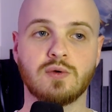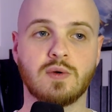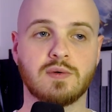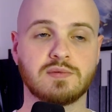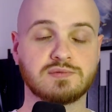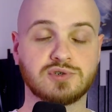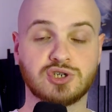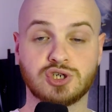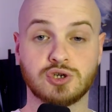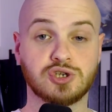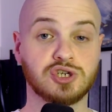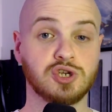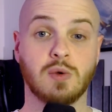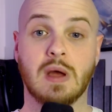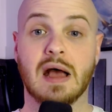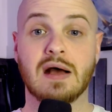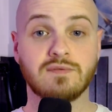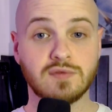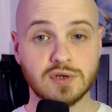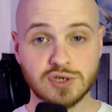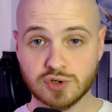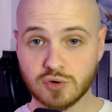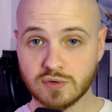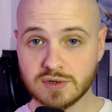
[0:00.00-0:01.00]
Should you
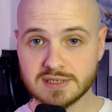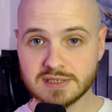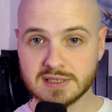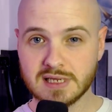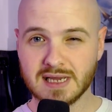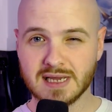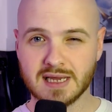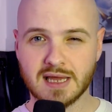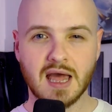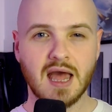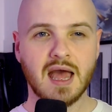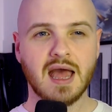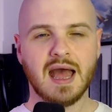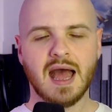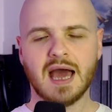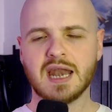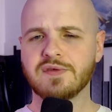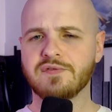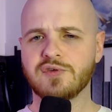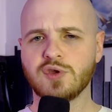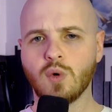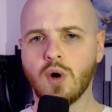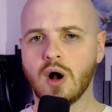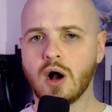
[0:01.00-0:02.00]
have a joystick? And
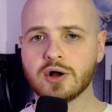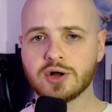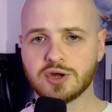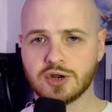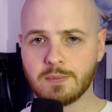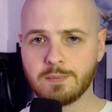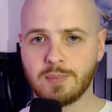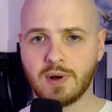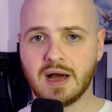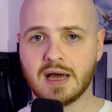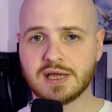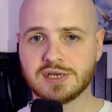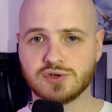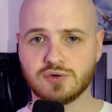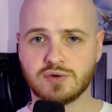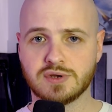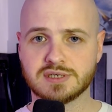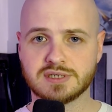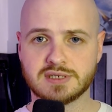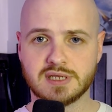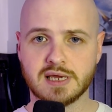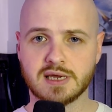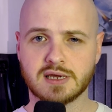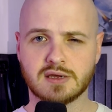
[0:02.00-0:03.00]
if you are going to buy a
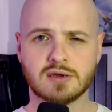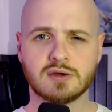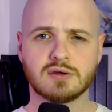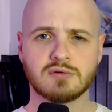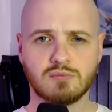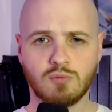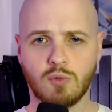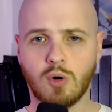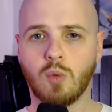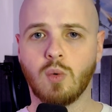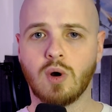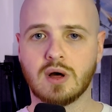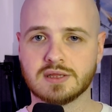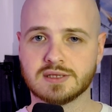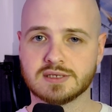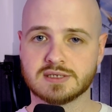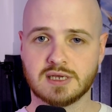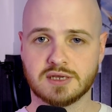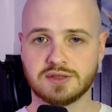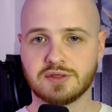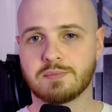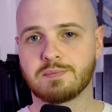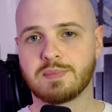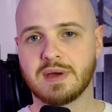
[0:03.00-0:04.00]
joystick, what ones
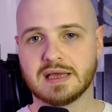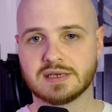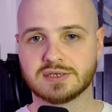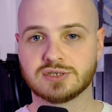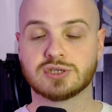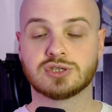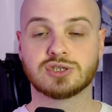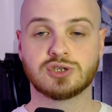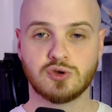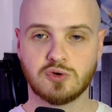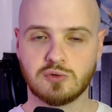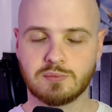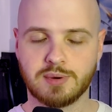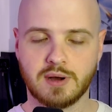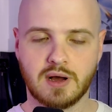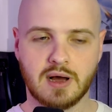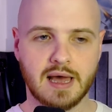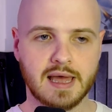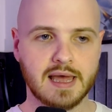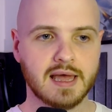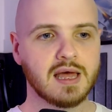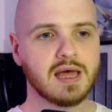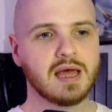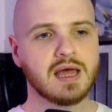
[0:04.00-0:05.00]
are the best to
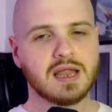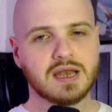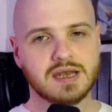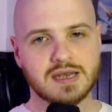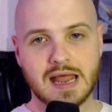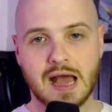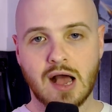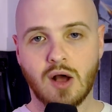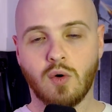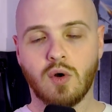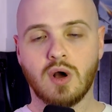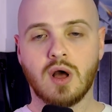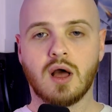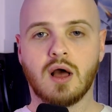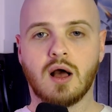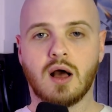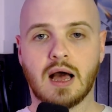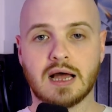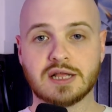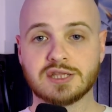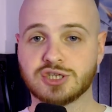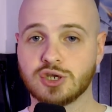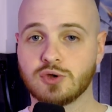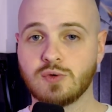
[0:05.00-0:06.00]
buy? Now,
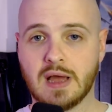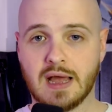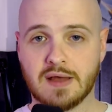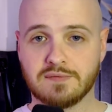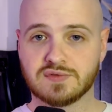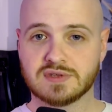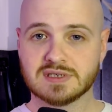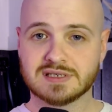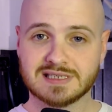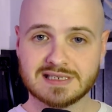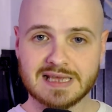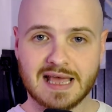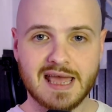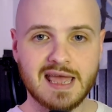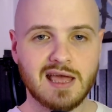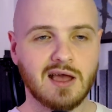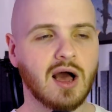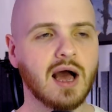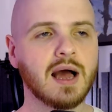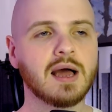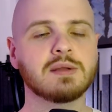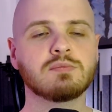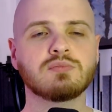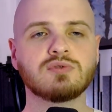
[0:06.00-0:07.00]
I do have to say,
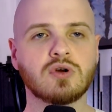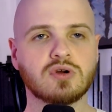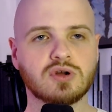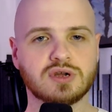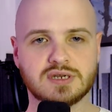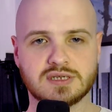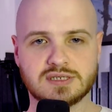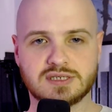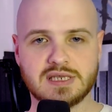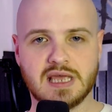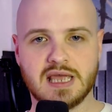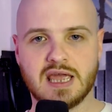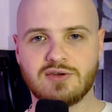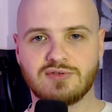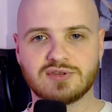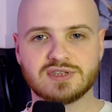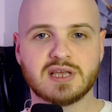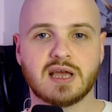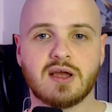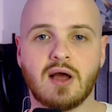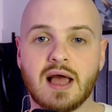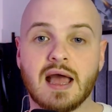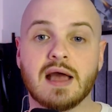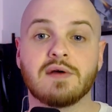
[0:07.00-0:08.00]
I'm not going to sit here and
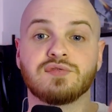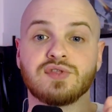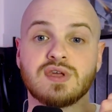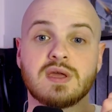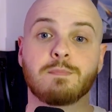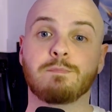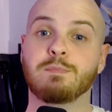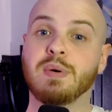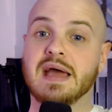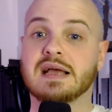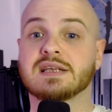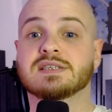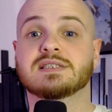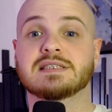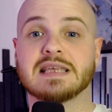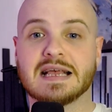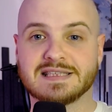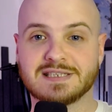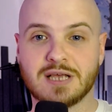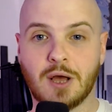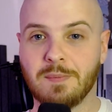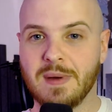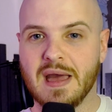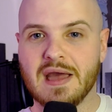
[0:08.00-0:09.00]
say I have the best
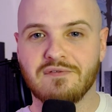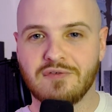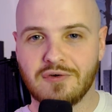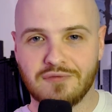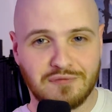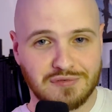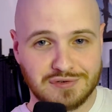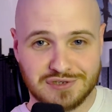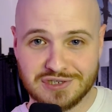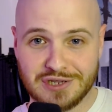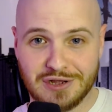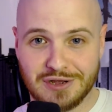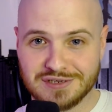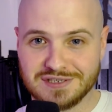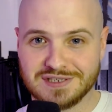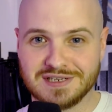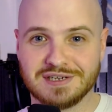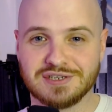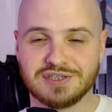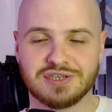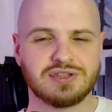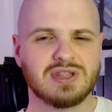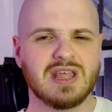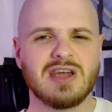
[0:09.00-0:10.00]
setup ever for Star
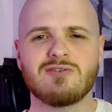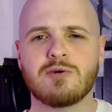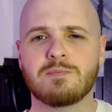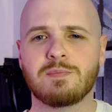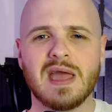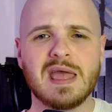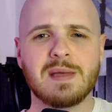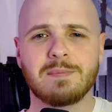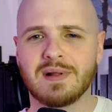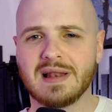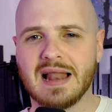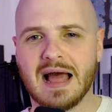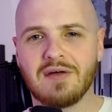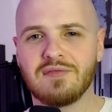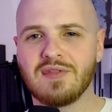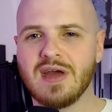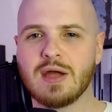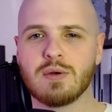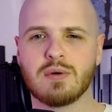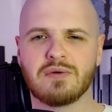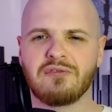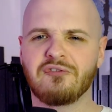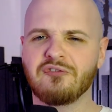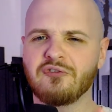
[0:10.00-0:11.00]
Citizen. There are people out
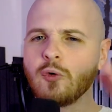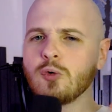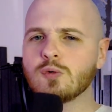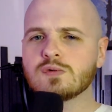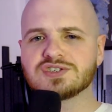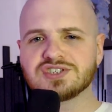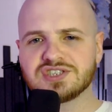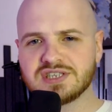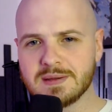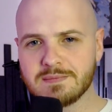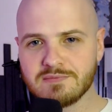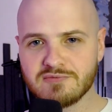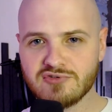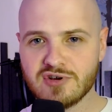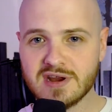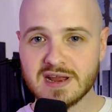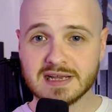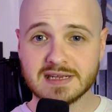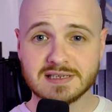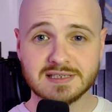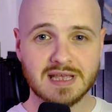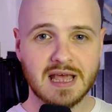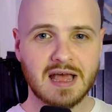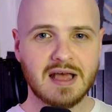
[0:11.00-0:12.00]
there with full sim
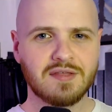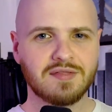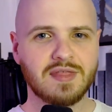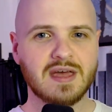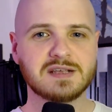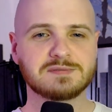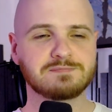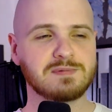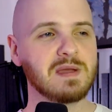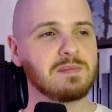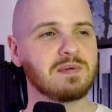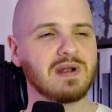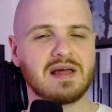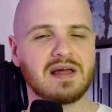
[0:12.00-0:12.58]
rigs. There's people